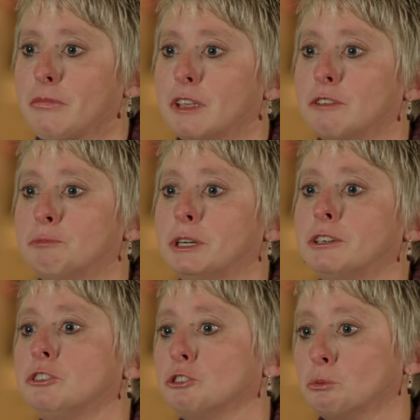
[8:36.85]
If
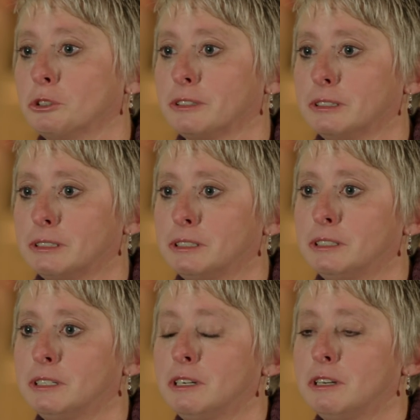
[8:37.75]
marriage is worth it
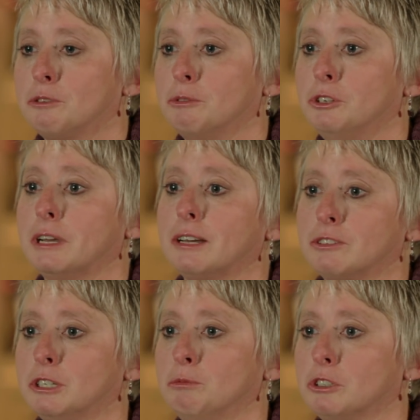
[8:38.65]
when you
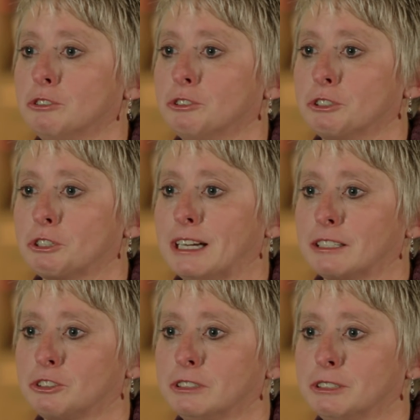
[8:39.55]
have same-gender
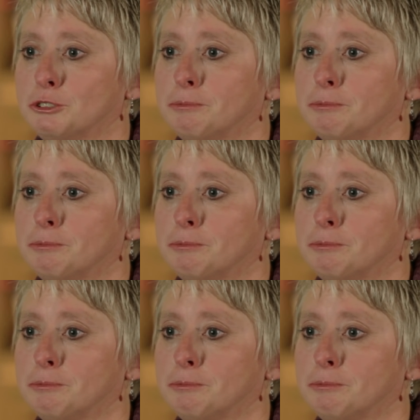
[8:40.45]
attraction.